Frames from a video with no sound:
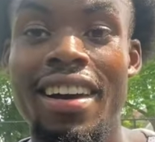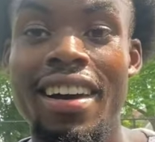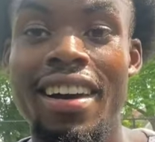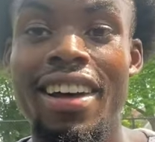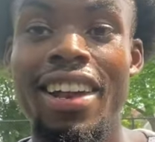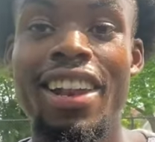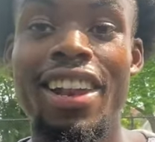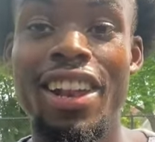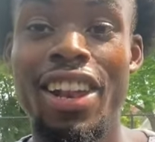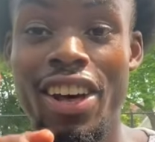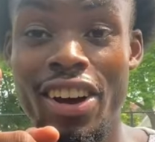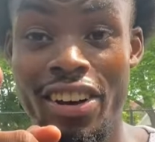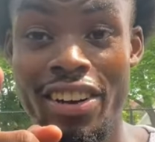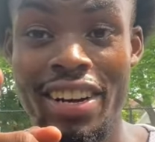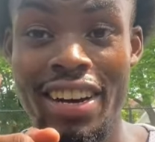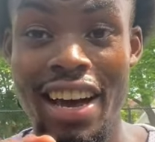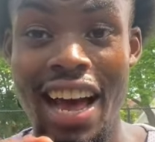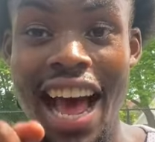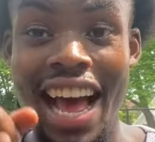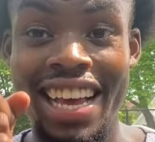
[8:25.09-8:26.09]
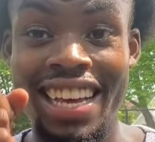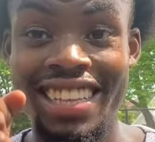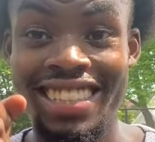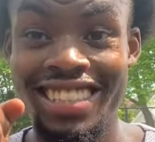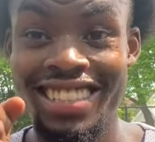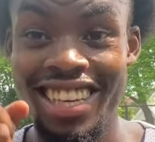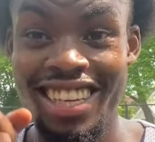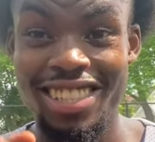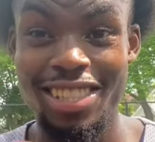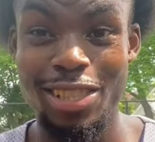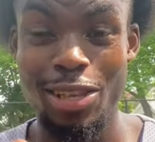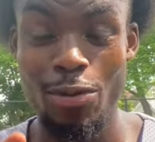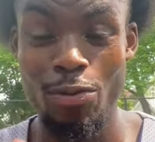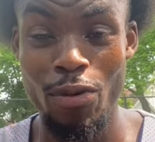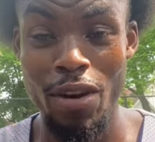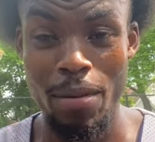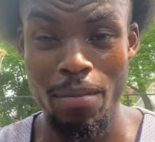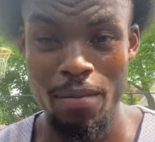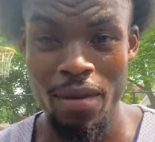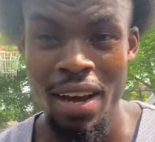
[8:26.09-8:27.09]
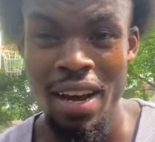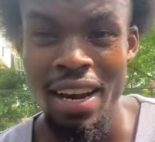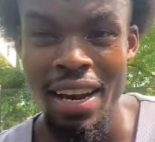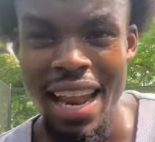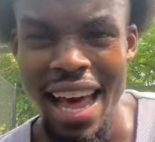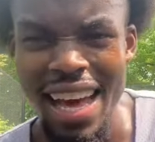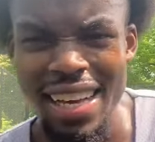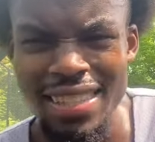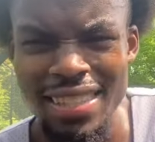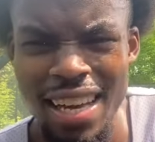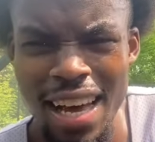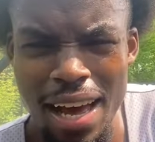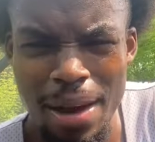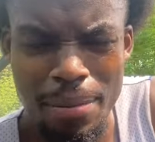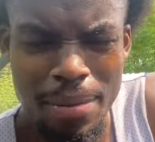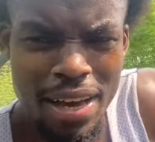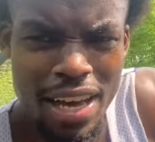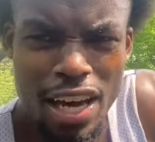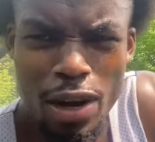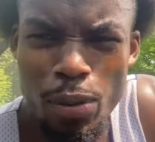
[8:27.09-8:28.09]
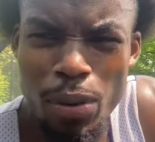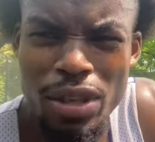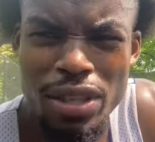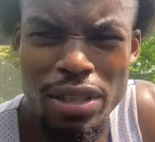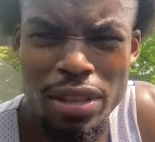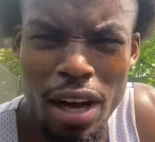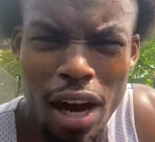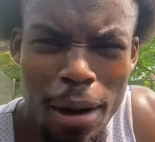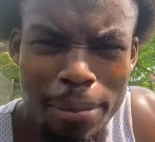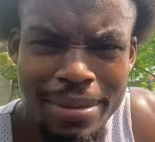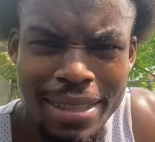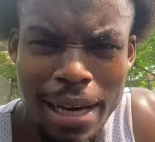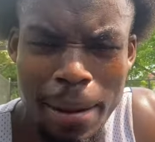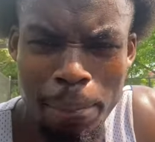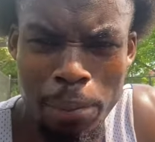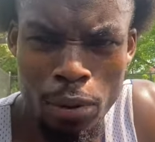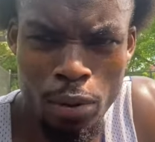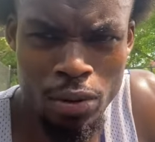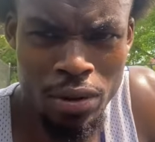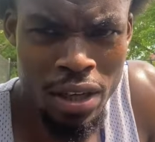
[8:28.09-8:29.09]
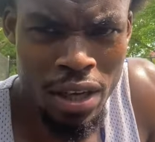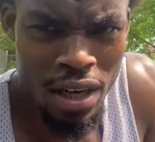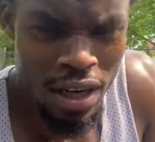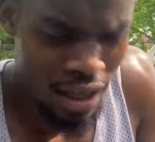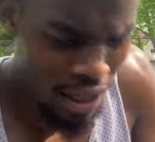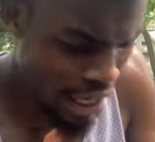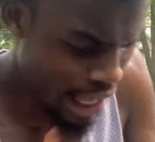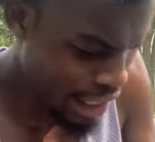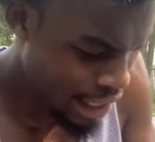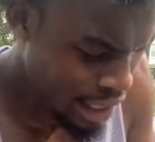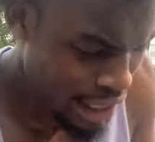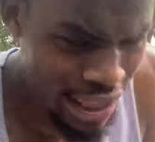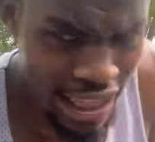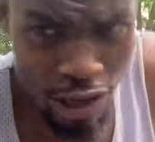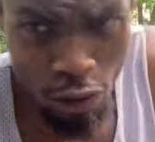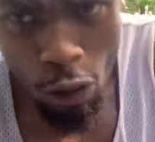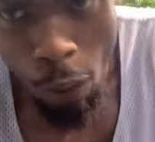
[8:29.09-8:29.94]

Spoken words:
Look, I can touch the rim. Last time, it was the up-tempos. Like, they were